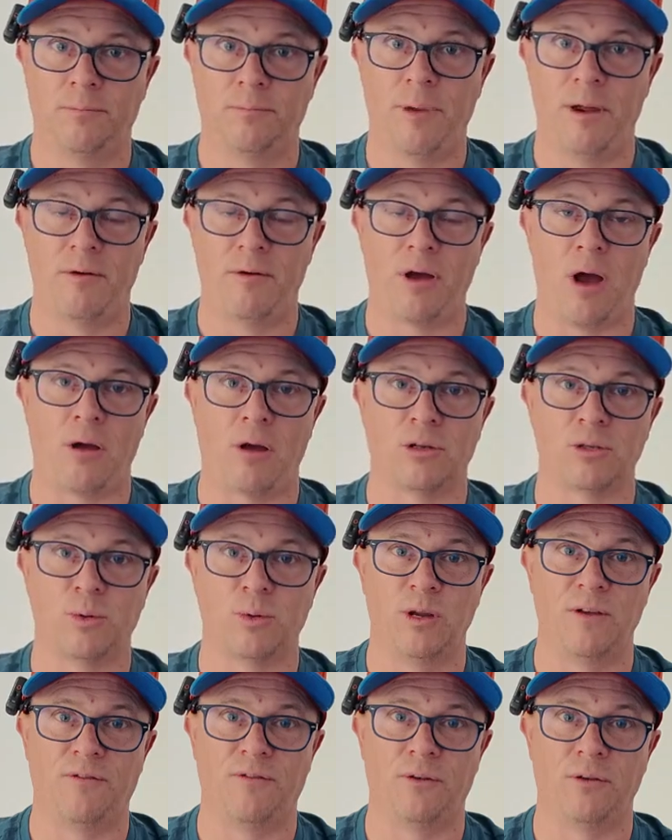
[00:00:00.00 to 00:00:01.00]
pair of goggles
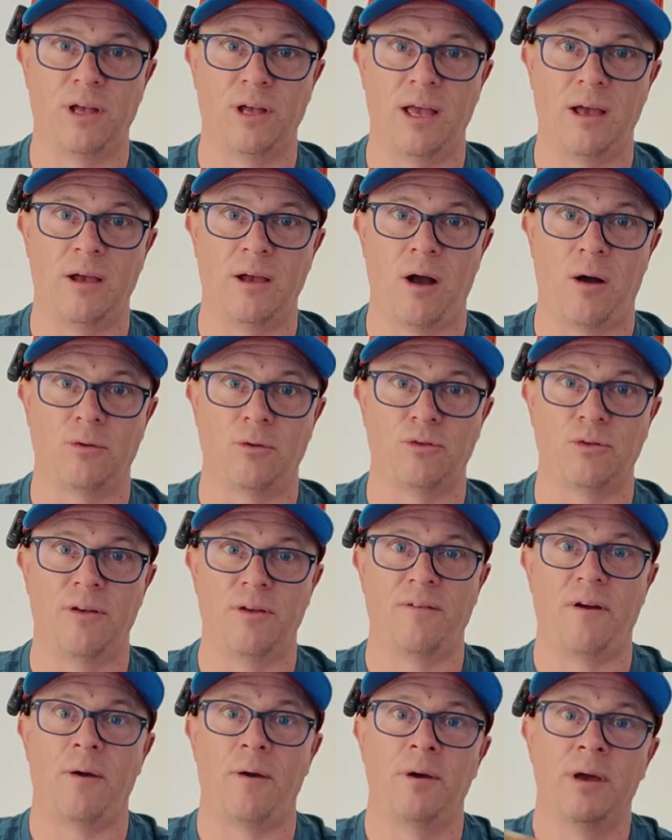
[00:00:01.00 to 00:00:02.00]
with your full gold
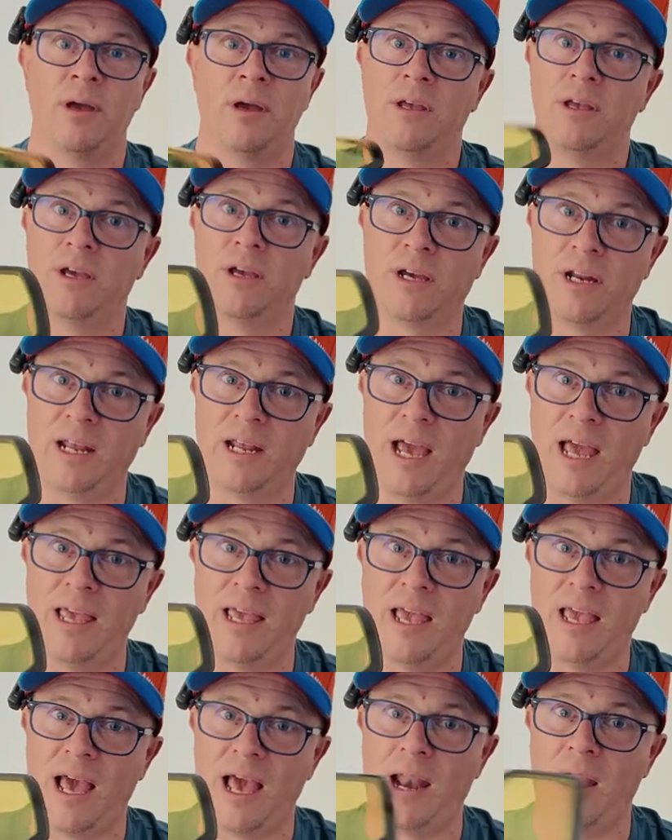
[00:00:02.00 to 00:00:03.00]
Revo. You're going to get
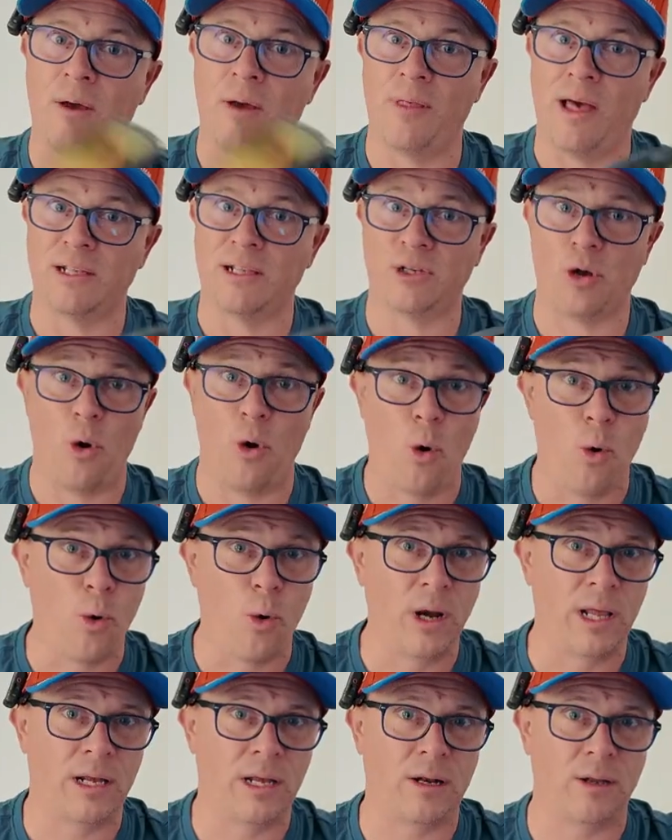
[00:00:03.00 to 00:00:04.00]
your yellow. That's
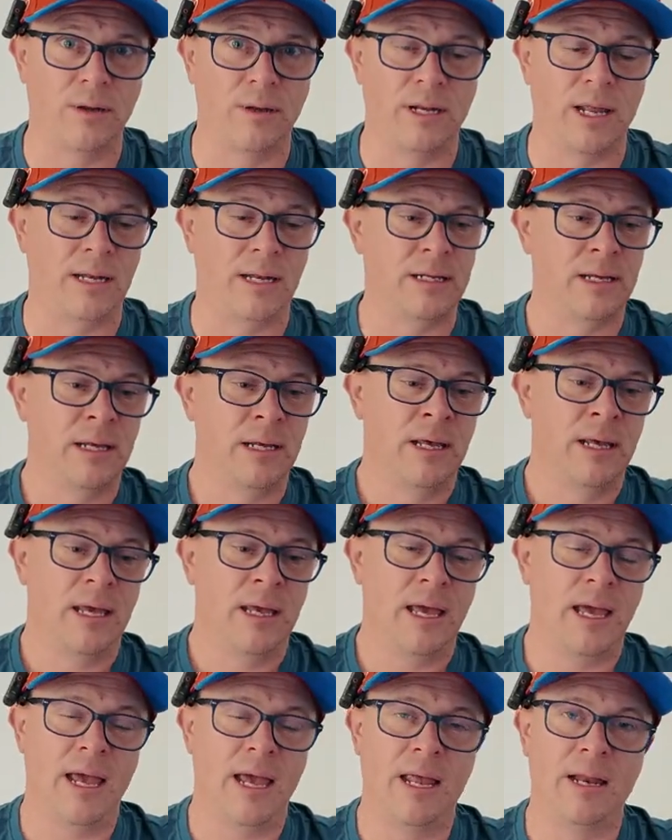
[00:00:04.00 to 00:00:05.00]
all included
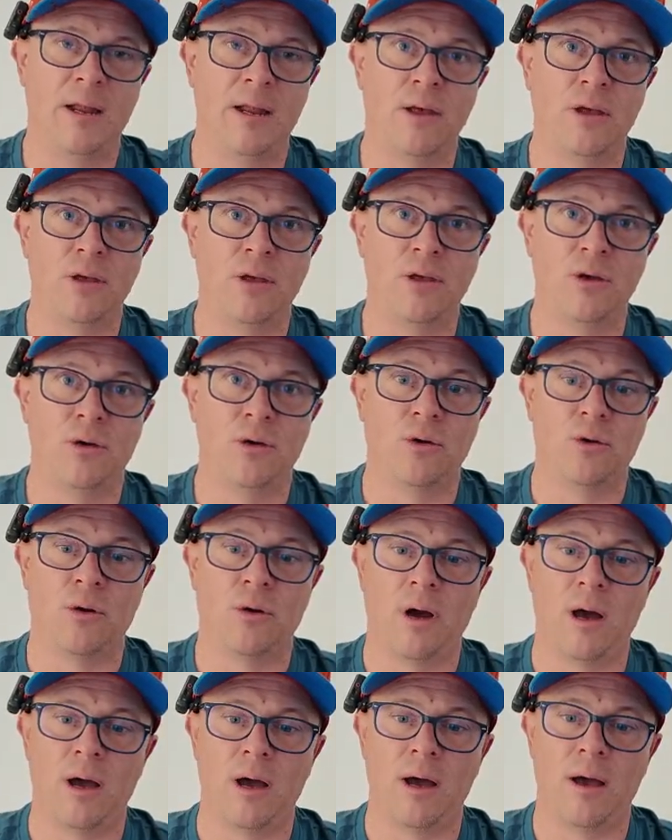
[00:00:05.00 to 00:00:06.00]
in
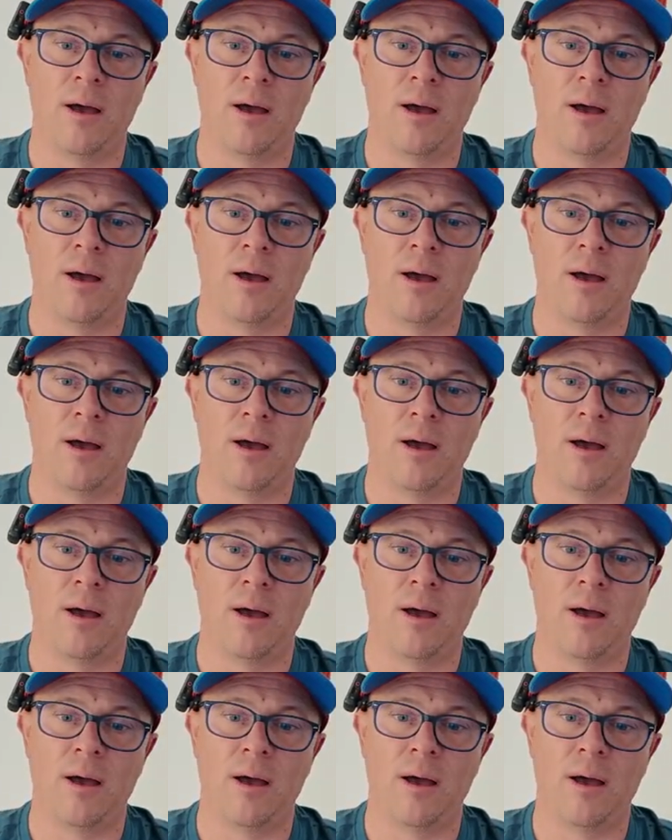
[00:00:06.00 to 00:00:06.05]
your